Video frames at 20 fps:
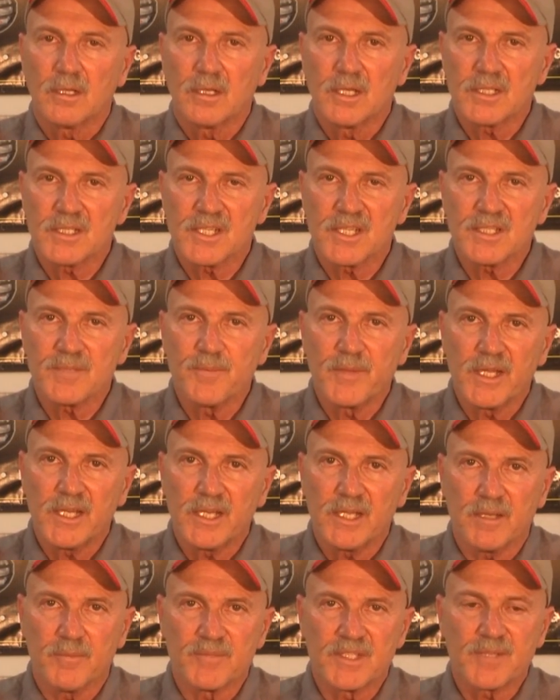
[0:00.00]
This is
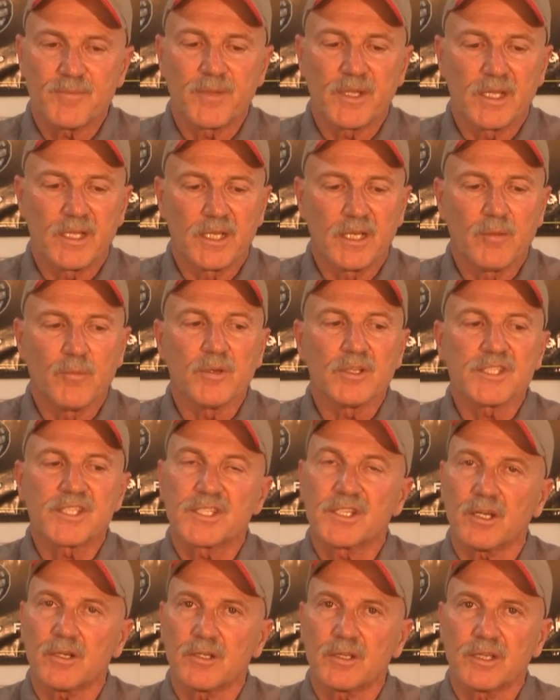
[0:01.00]
medium speed, and we'll
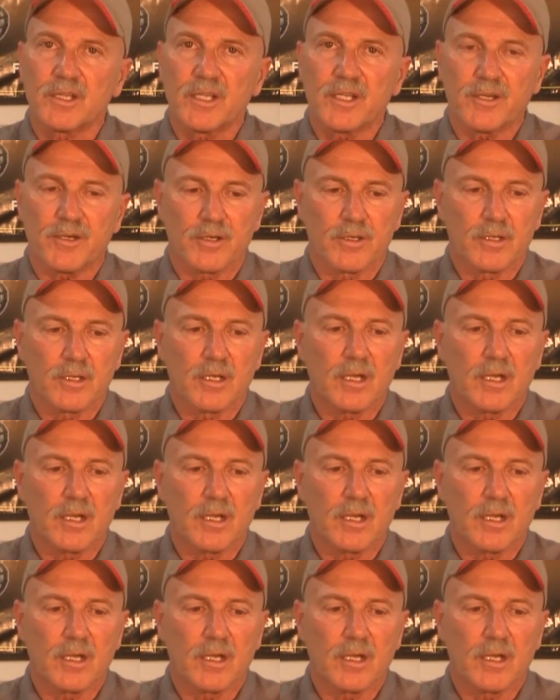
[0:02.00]
start there.